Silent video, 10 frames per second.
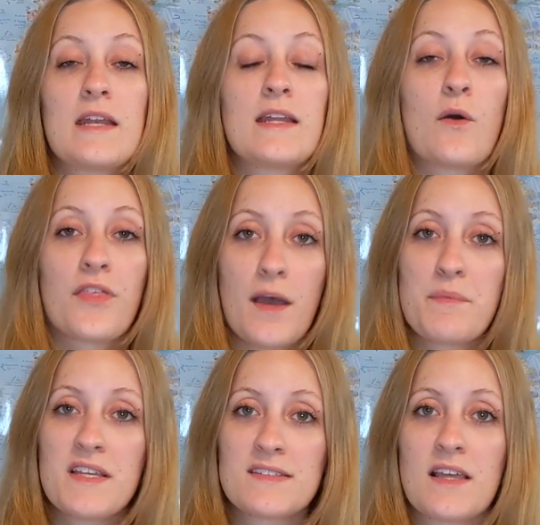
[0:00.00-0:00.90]
Now, with that
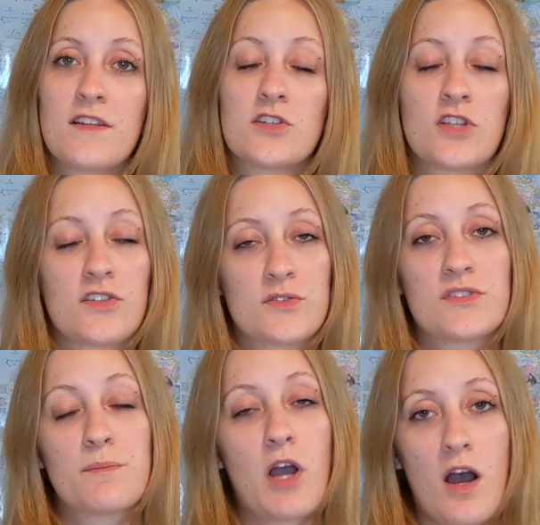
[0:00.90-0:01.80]
being said, there's also
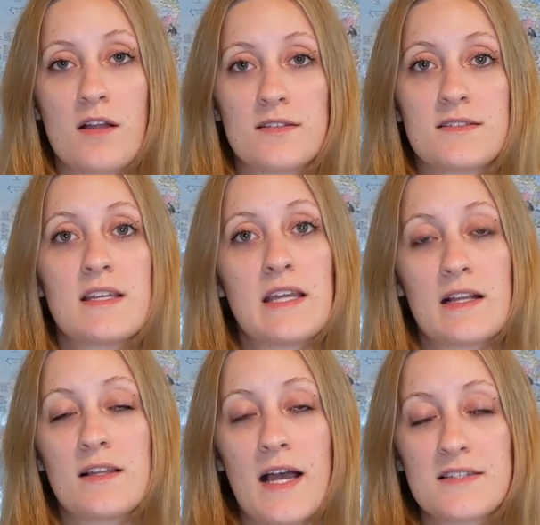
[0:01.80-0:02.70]
some cons to
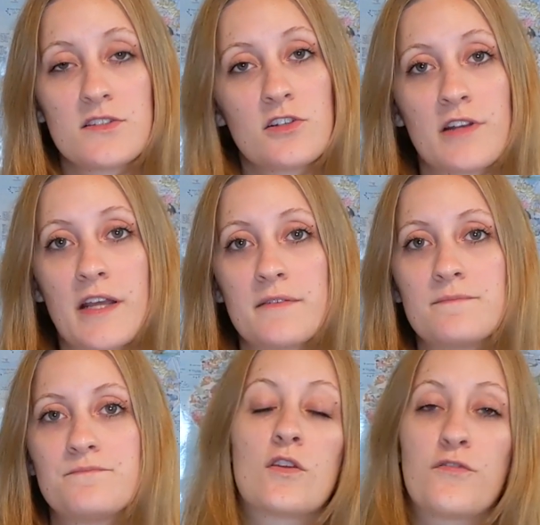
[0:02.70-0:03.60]
in-class learning.
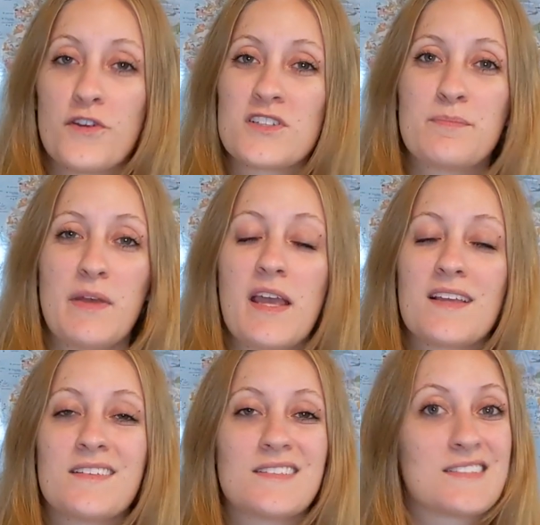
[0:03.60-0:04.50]
The first
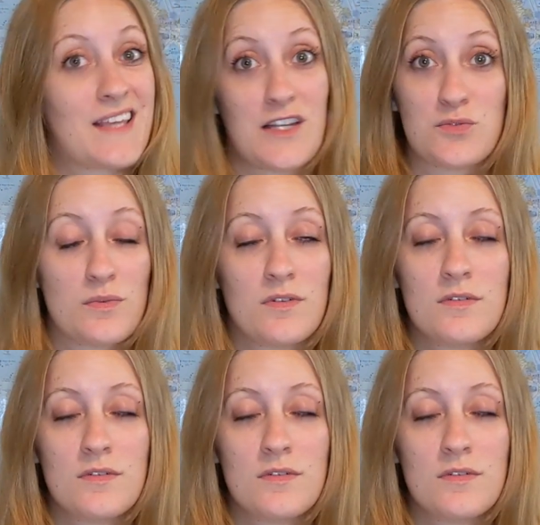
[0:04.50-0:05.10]
being schedule.